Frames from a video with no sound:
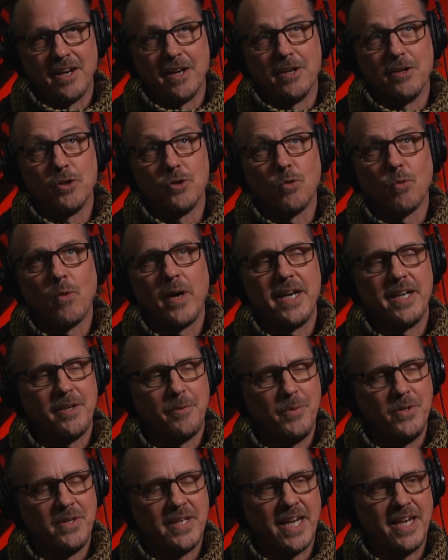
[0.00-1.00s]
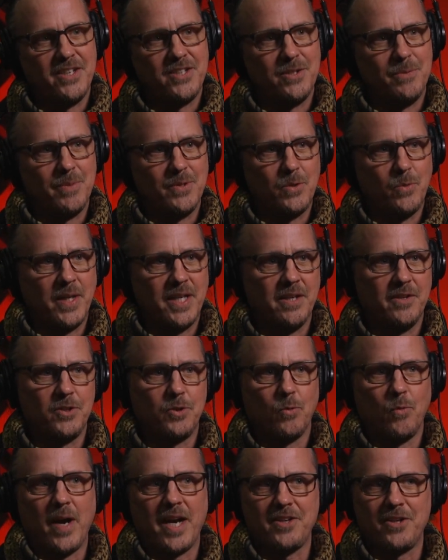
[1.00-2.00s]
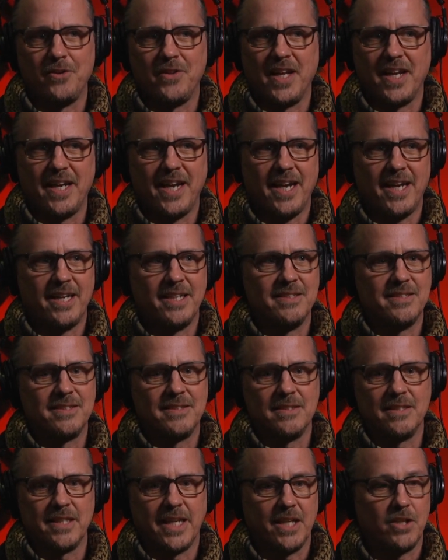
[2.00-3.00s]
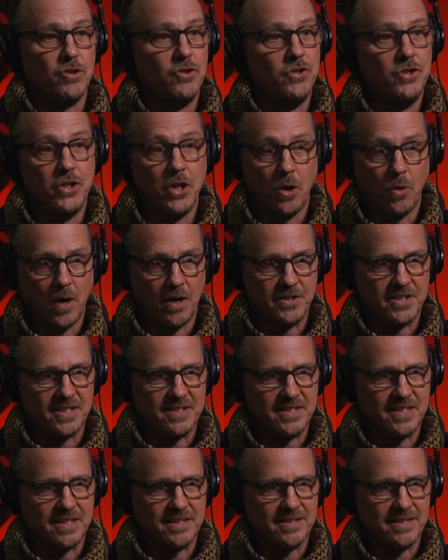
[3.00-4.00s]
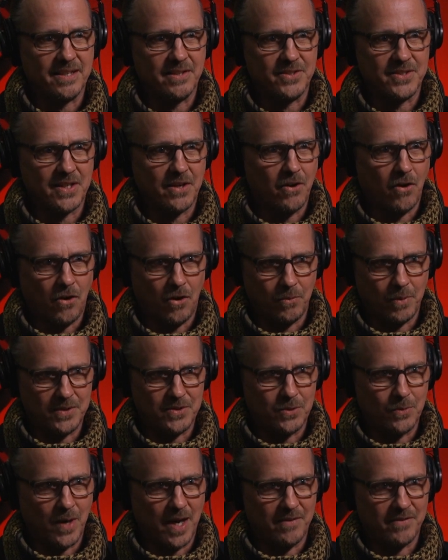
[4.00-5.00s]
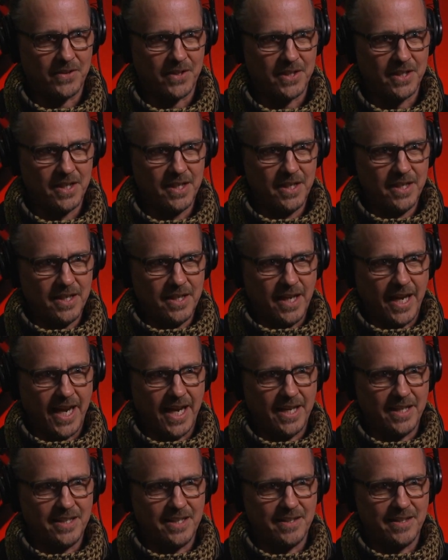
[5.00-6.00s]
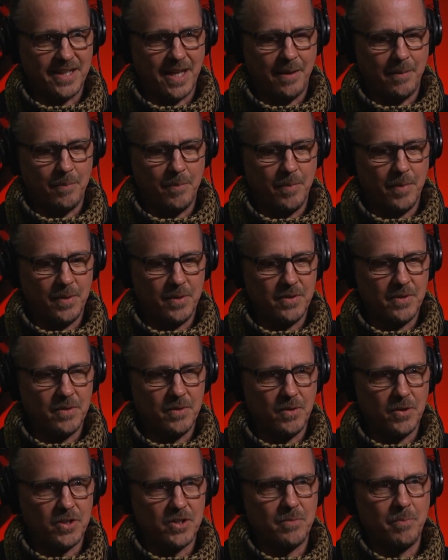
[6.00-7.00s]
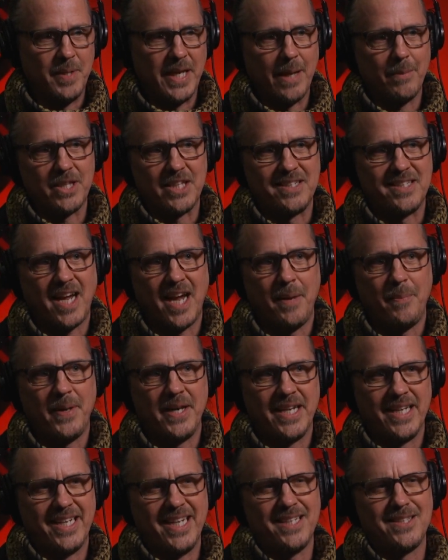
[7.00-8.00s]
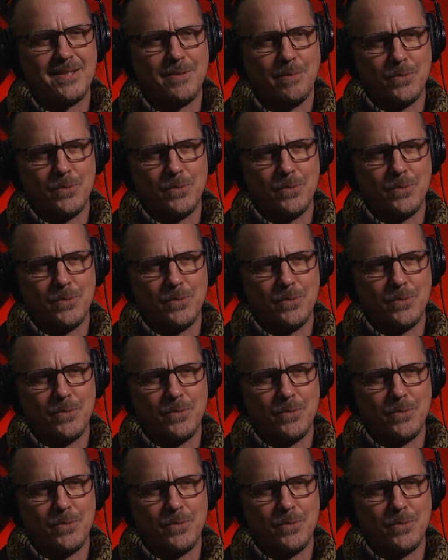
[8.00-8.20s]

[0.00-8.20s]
great communication between a director that has like no artistic skills at all whatsoever, and them be able to type in and get some